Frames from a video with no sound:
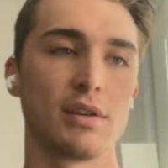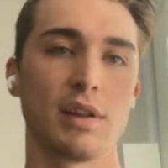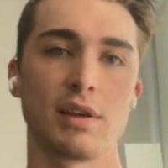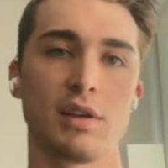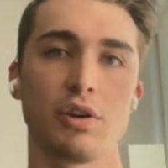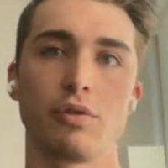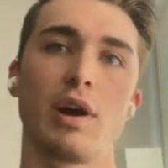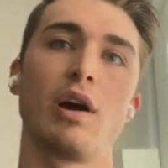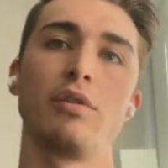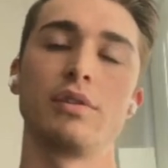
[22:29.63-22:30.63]
like year
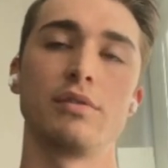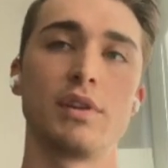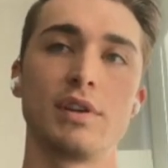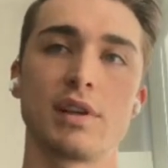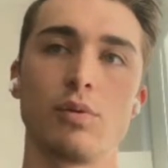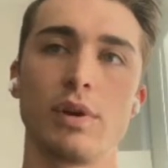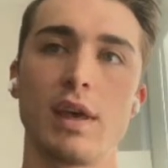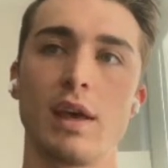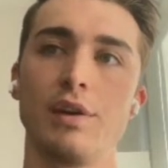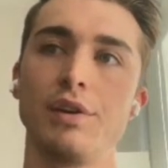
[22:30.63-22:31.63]
round, and things that we
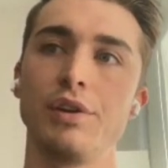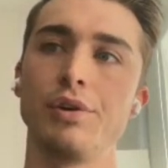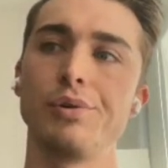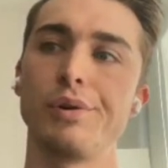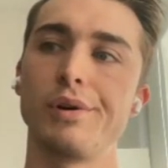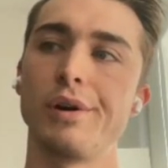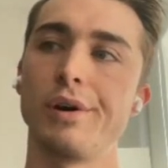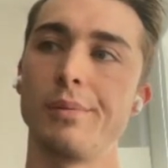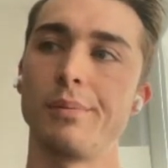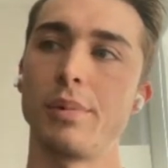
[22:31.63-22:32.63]
can't do.
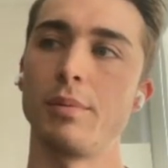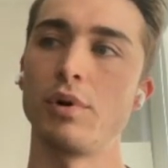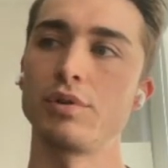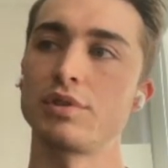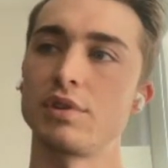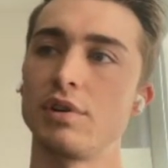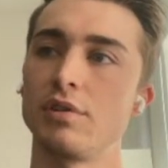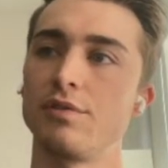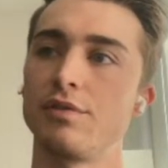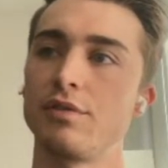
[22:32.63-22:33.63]
But most
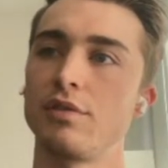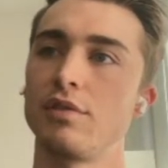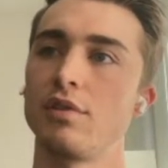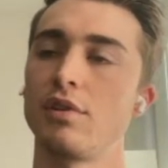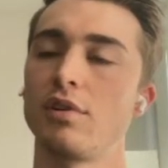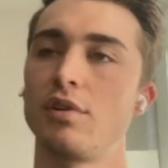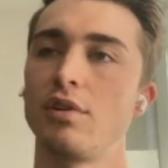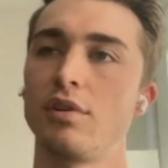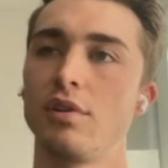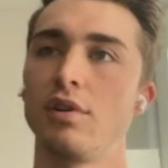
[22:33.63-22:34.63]
of
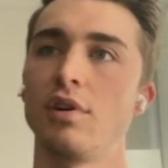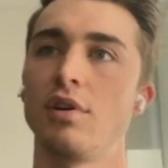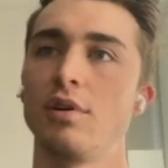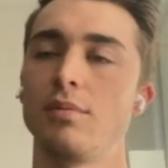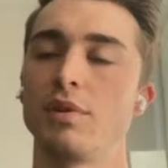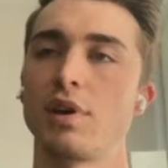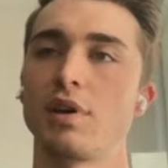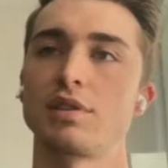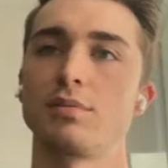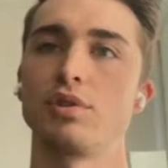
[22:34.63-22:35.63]
the
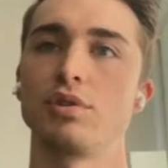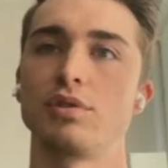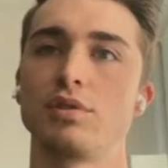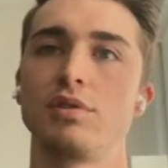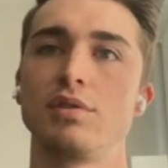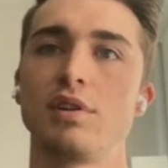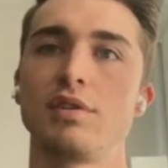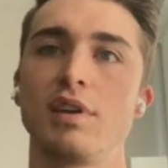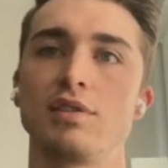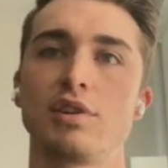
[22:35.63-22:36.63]
customers that
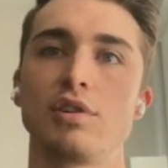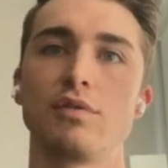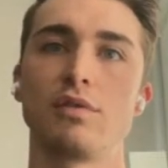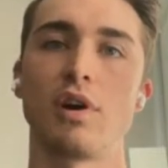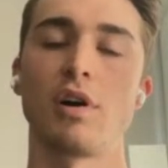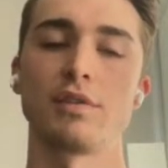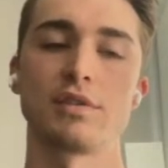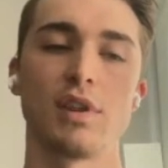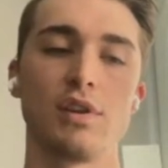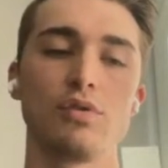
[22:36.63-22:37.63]
they serve,
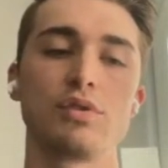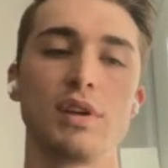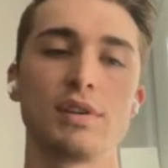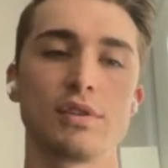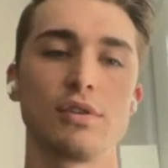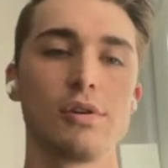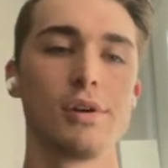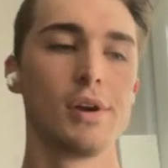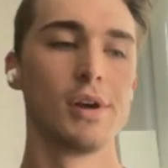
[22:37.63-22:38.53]
obviously they do seasonal,